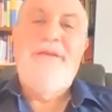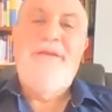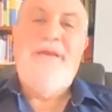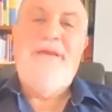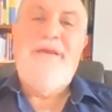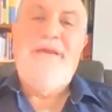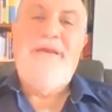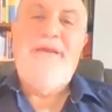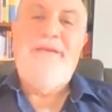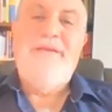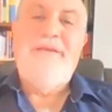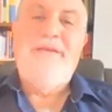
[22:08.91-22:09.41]

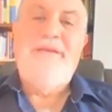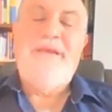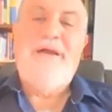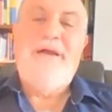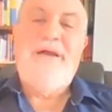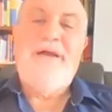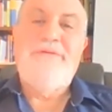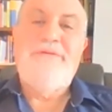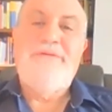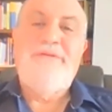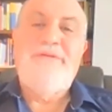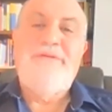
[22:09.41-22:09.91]
And
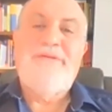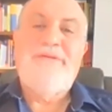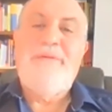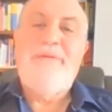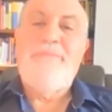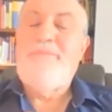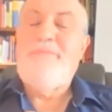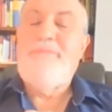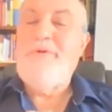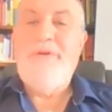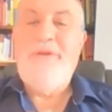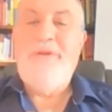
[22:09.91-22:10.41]
accountants
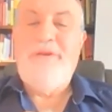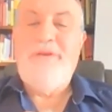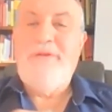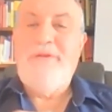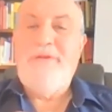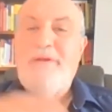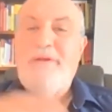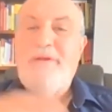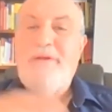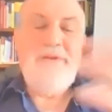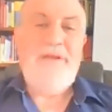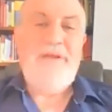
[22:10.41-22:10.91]
kept pushing.
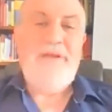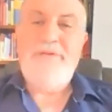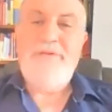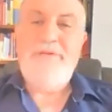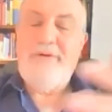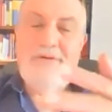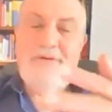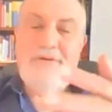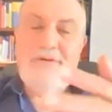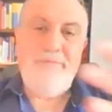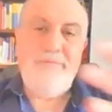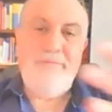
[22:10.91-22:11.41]
I mean, I
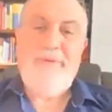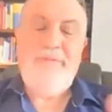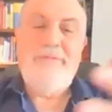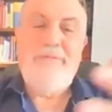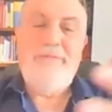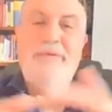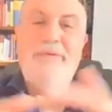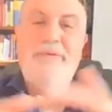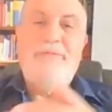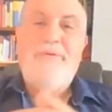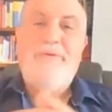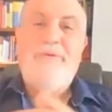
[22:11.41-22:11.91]
talked to
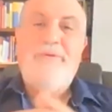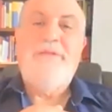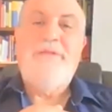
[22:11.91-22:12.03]
people when I